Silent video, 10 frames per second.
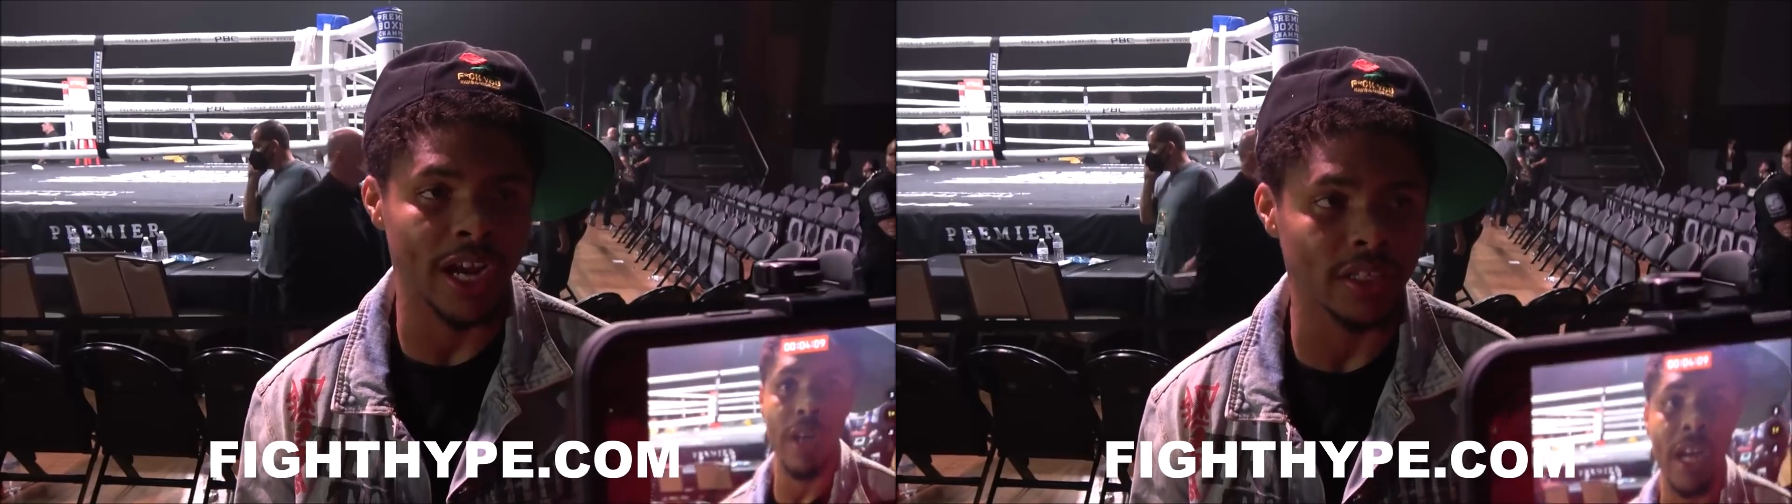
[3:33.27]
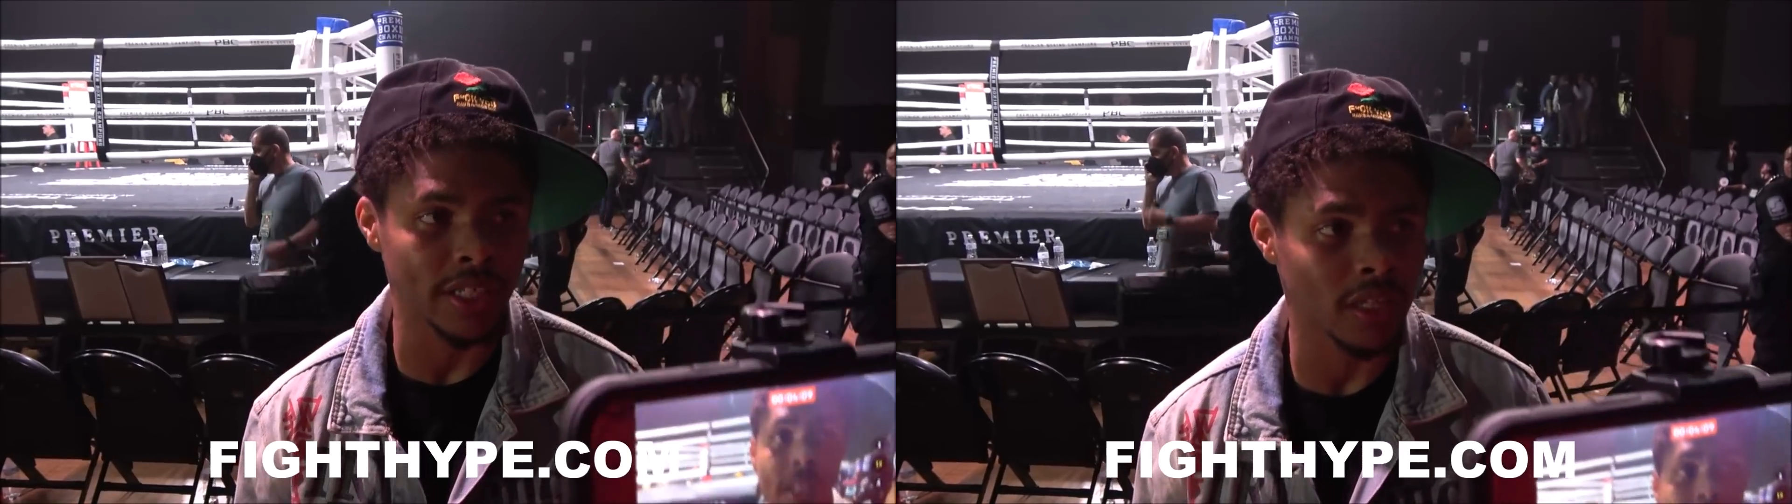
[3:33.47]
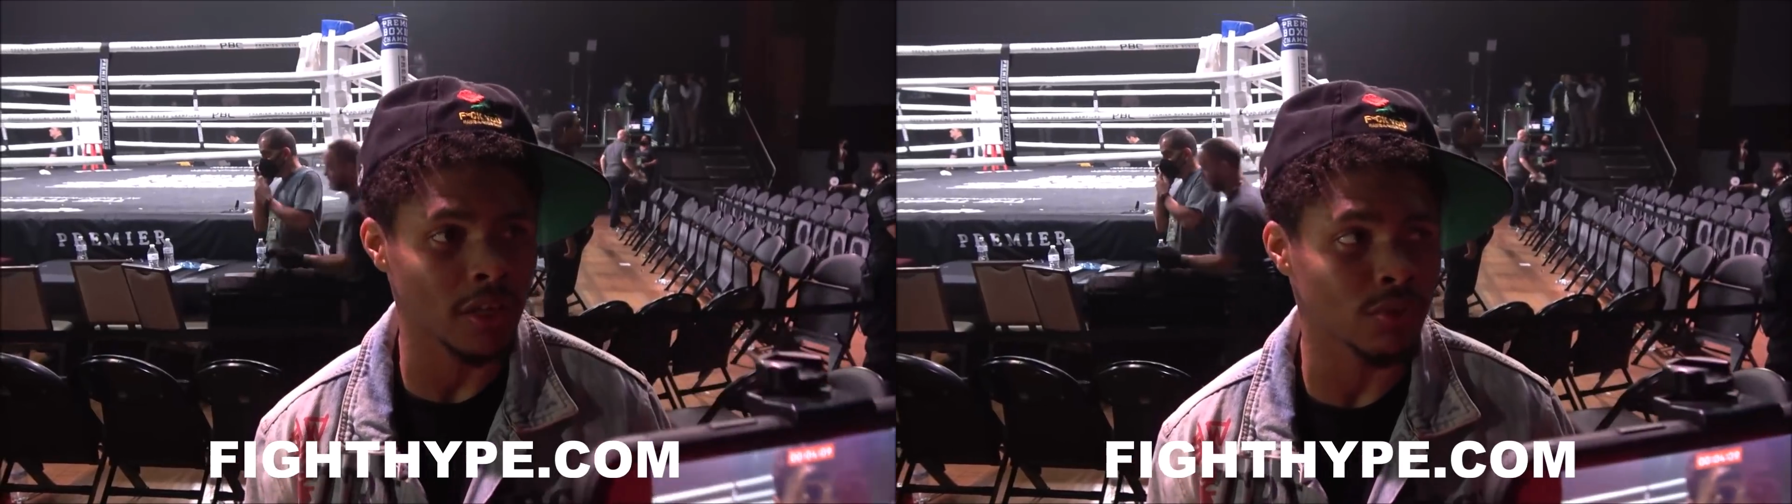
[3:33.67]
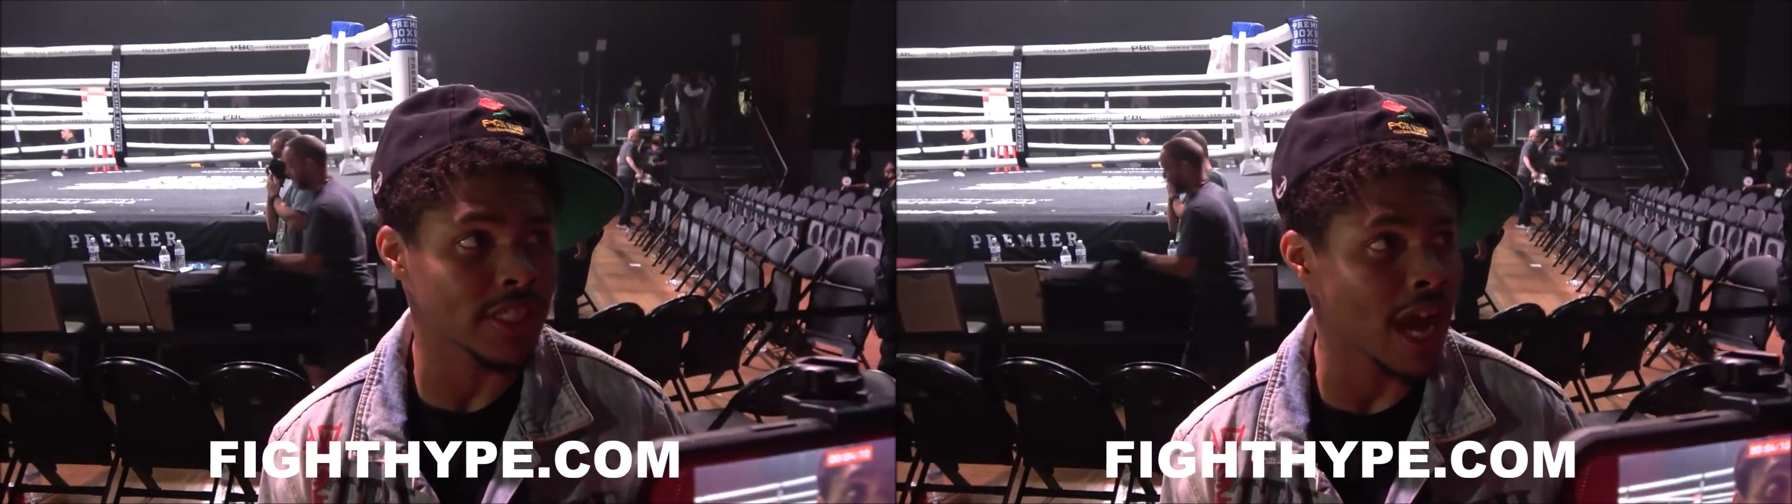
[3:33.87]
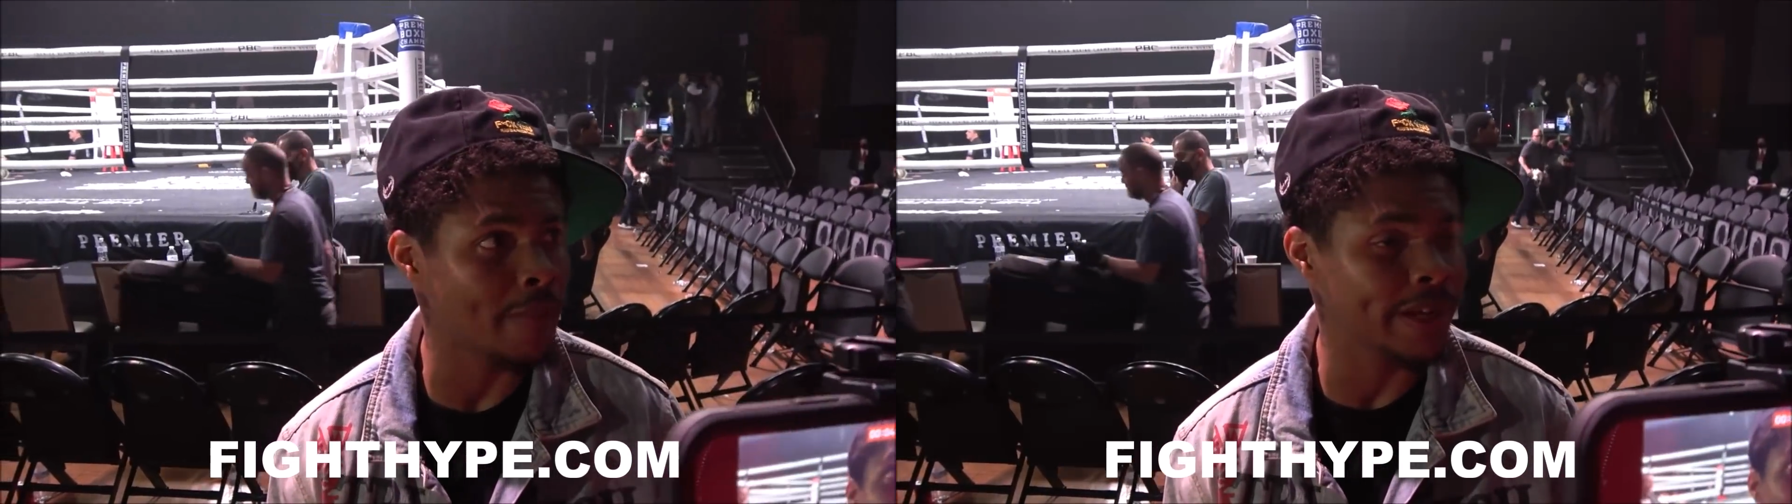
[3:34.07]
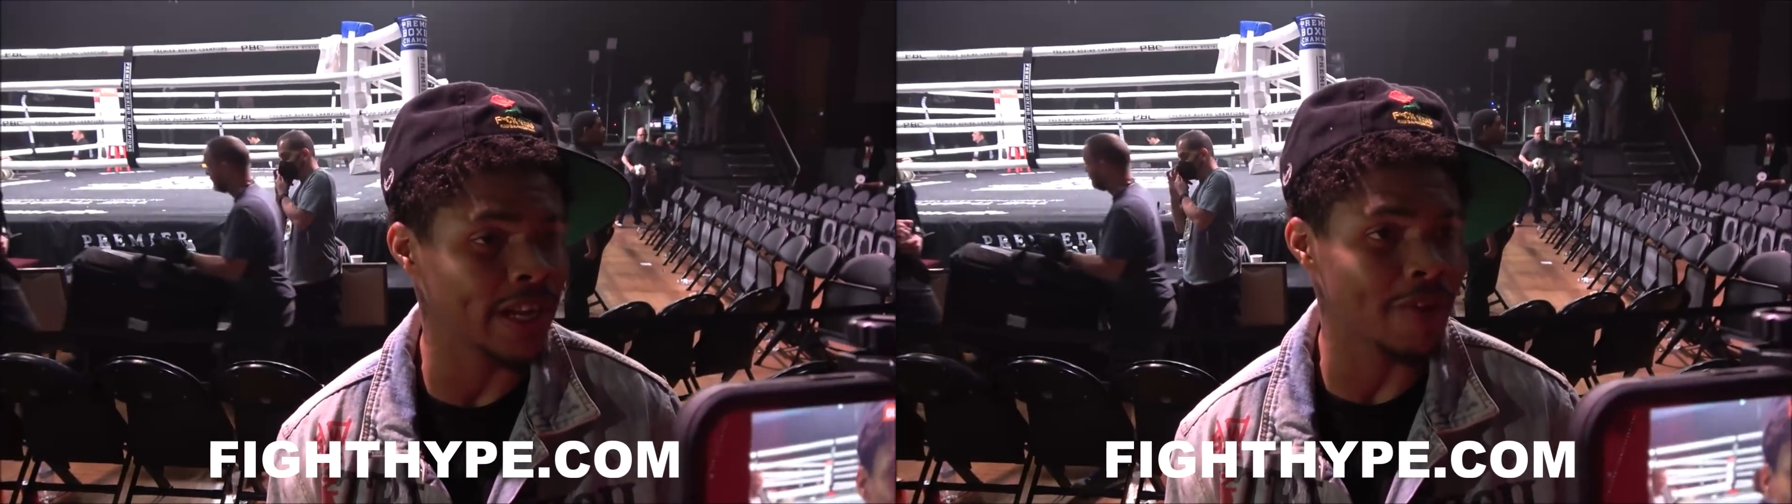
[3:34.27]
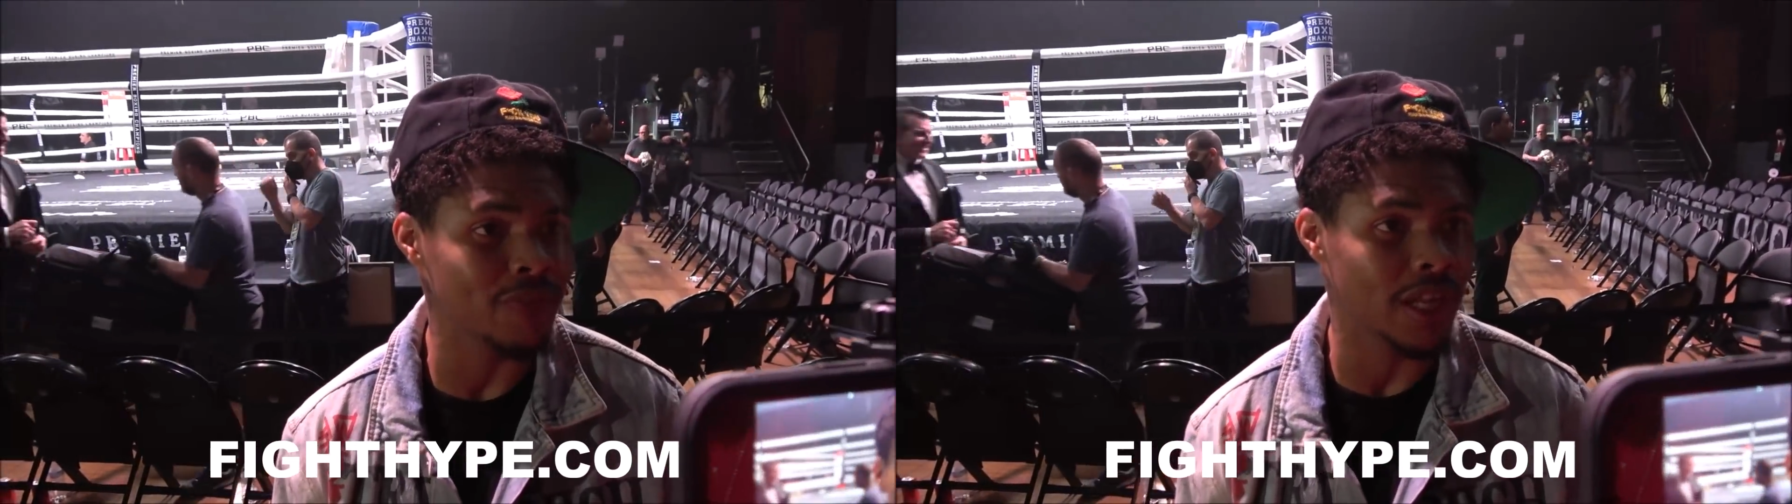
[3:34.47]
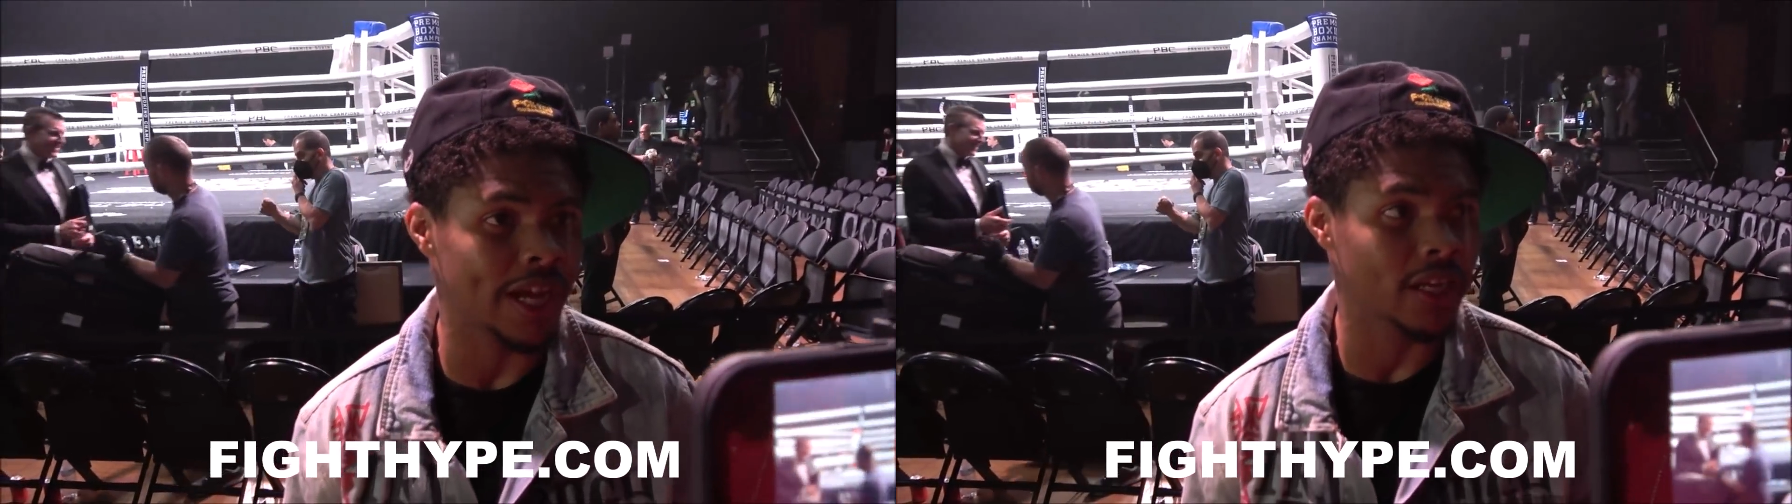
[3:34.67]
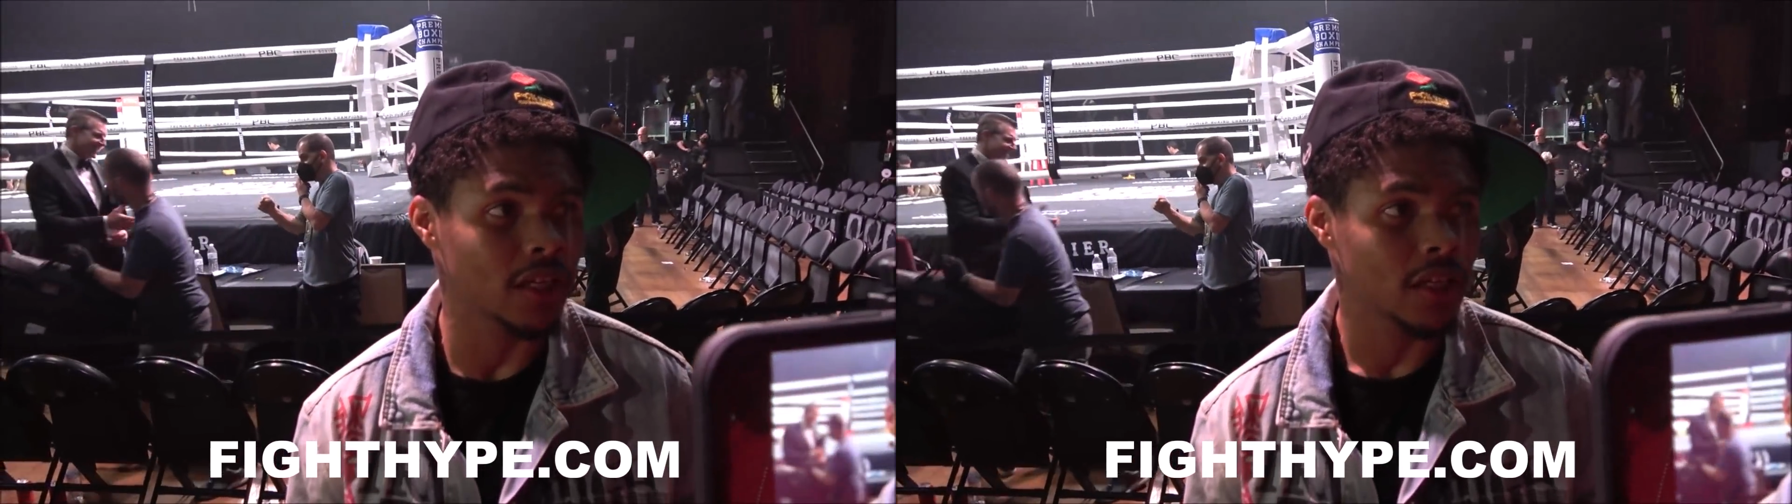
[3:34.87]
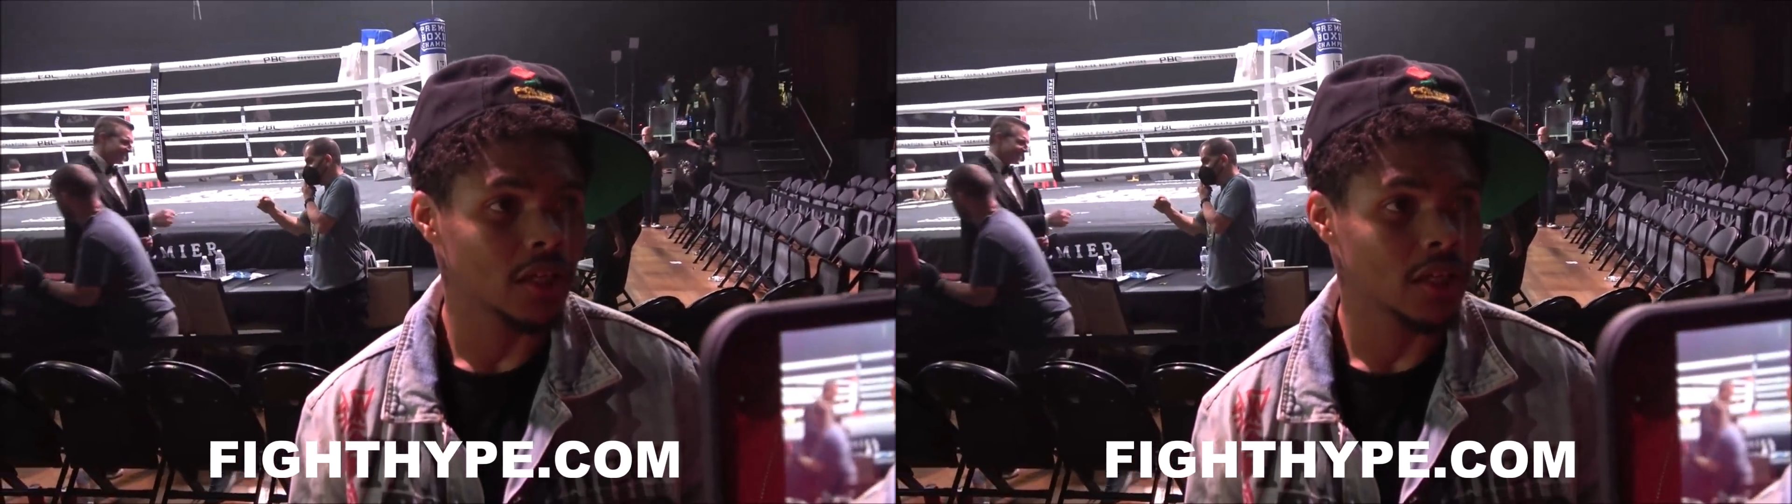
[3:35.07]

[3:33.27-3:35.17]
everything comes with time, and I feel like